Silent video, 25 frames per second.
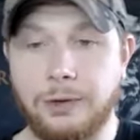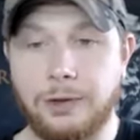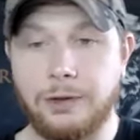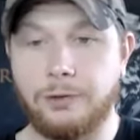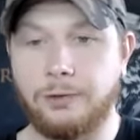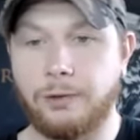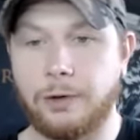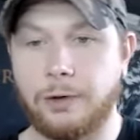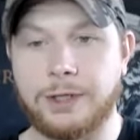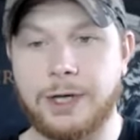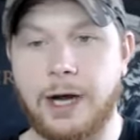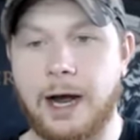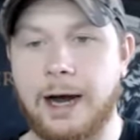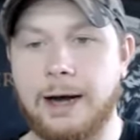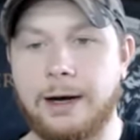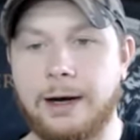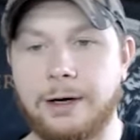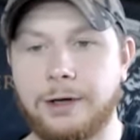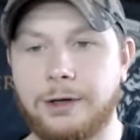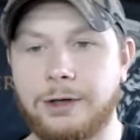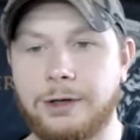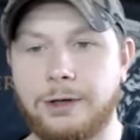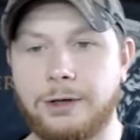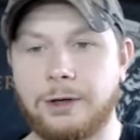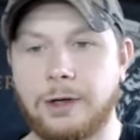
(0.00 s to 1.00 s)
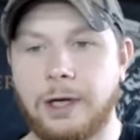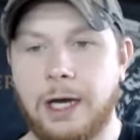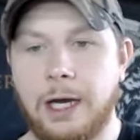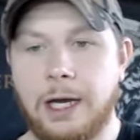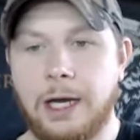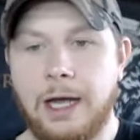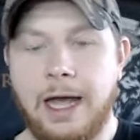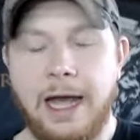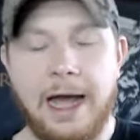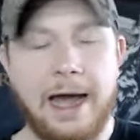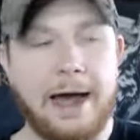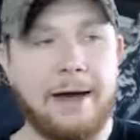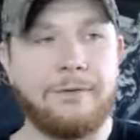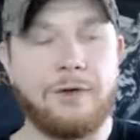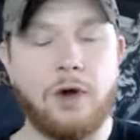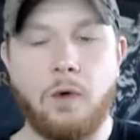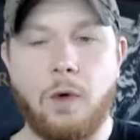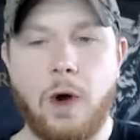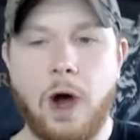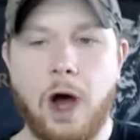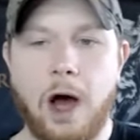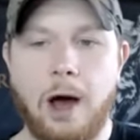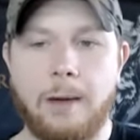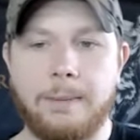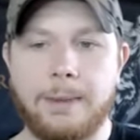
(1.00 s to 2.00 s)
You've retired, you have
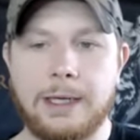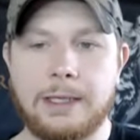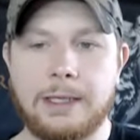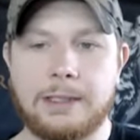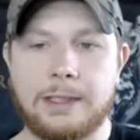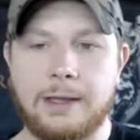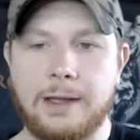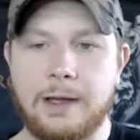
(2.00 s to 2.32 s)
no hobbies,